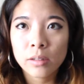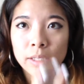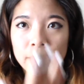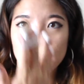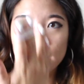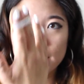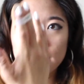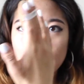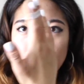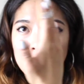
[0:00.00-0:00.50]

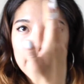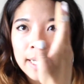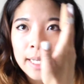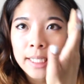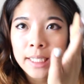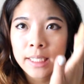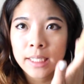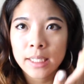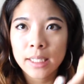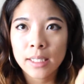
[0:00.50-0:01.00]
this
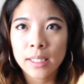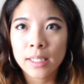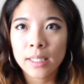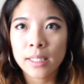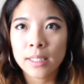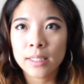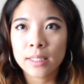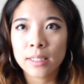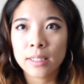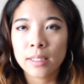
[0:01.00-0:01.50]
side
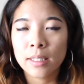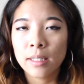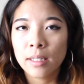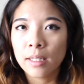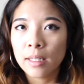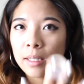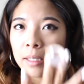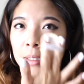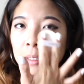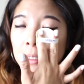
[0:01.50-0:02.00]
is
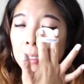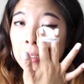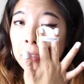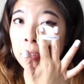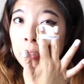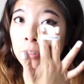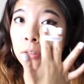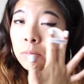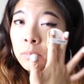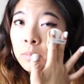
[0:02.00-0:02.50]
the
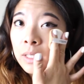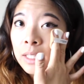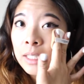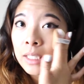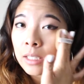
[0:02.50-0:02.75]
Loonie